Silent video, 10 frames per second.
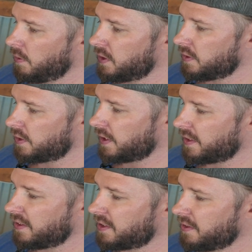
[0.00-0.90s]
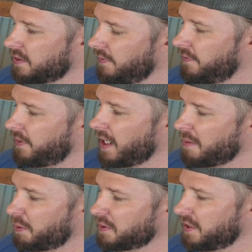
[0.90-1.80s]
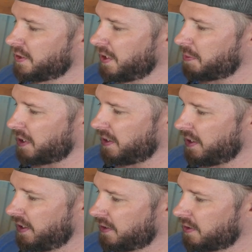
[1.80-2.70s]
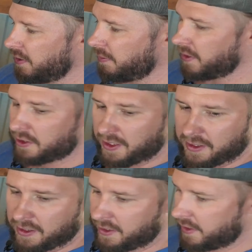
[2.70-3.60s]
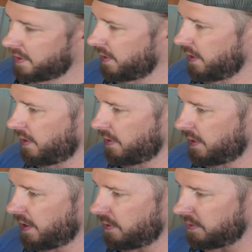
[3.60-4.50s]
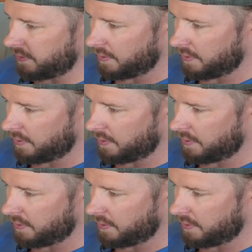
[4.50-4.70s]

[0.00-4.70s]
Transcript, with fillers: which it looks like there's still a couple of drips in there, so I'm gonna try to knock it to get it all out.